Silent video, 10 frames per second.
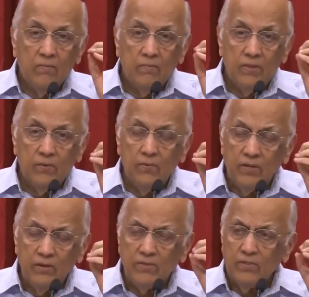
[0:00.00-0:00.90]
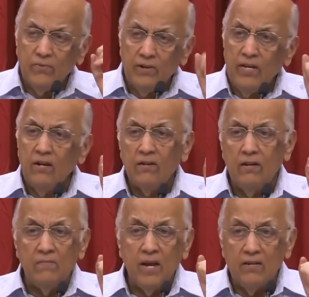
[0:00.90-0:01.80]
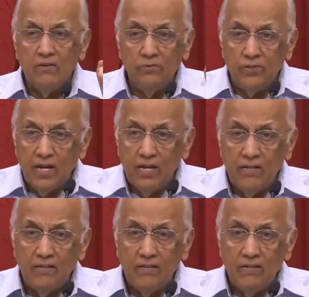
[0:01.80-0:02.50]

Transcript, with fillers: But the one, there was a very godly man who said,